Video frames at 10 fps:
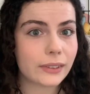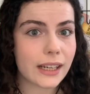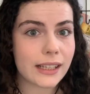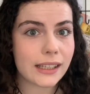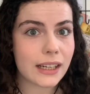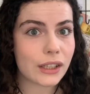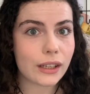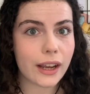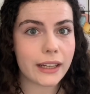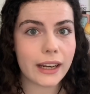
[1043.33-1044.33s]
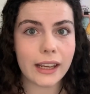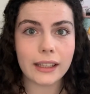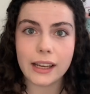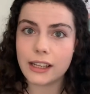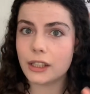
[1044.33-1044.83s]
It's
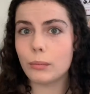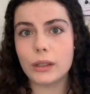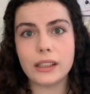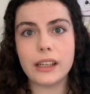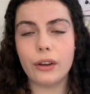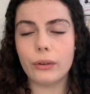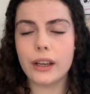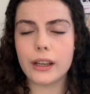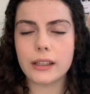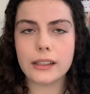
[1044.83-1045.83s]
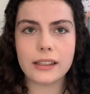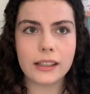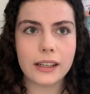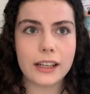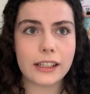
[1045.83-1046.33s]
exciting, it's mysterious.
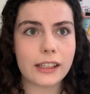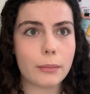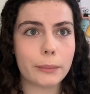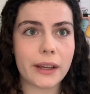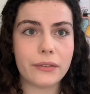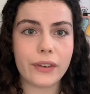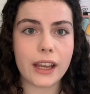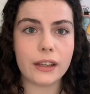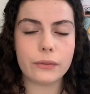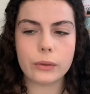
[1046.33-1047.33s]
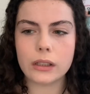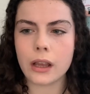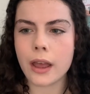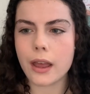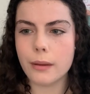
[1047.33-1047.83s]
Some of my faves,
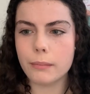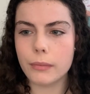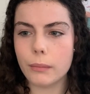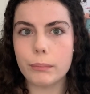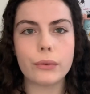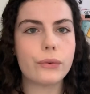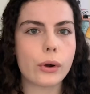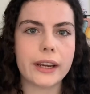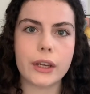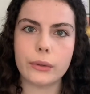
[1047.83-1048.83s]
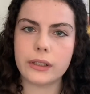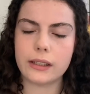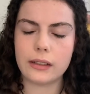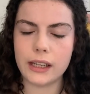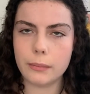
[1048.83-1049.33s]
Before I Go to
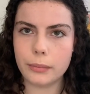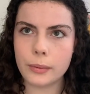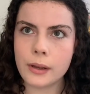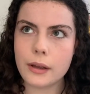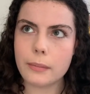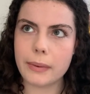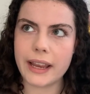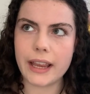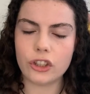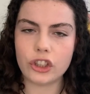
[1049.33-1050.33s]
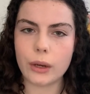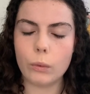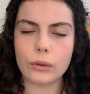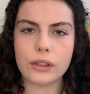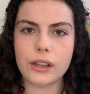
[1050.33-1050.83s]
Sleep by SJ
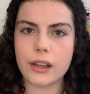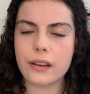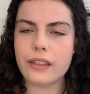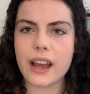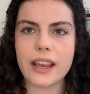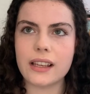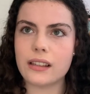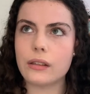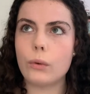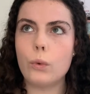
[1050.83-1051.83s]
Watson. That is